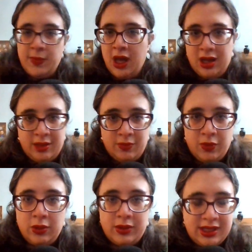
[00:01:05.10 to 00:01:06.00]
uh,
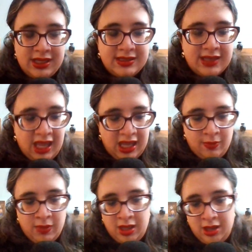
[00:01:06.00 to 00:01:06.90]
employees
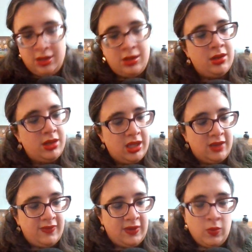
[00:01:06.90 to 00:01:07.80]
came in
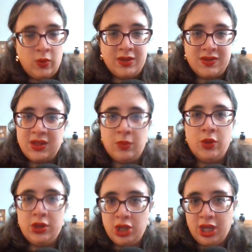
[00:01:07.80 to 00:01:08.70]
if it was
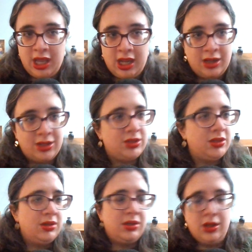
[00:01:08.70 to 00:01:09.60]
someone looking
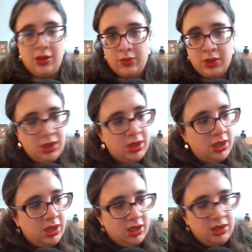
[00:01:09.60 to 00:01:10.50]
you know
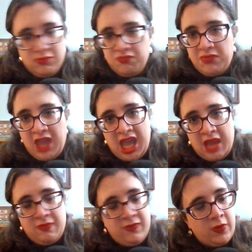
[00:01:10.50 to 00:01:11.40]

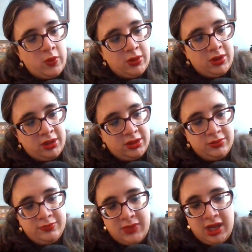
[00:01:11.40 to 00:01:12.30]
came for
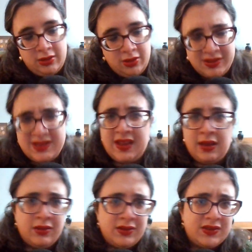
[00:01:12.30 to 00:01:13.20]
i don't know a
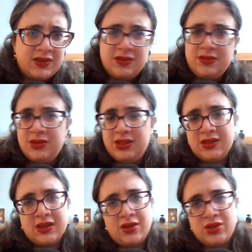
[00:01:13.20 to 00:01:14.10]
sales
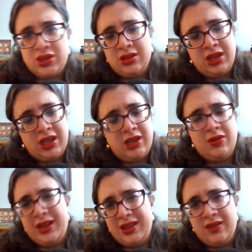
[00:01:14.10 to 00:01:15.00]
discussion like you know
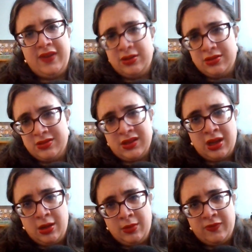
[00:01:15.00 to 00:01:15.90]
like the vendors that
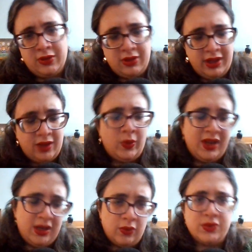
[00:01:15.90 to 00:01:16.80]
come for like
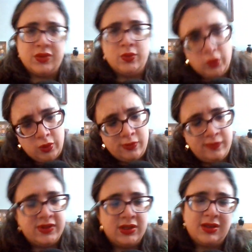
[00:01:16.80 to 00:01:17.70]
windows and
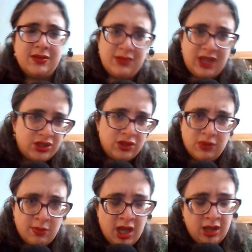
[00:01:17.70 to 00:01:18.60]
roofs and kitchen
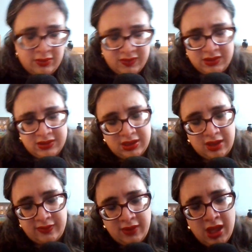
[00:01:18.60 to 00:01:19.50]
remodels and stuff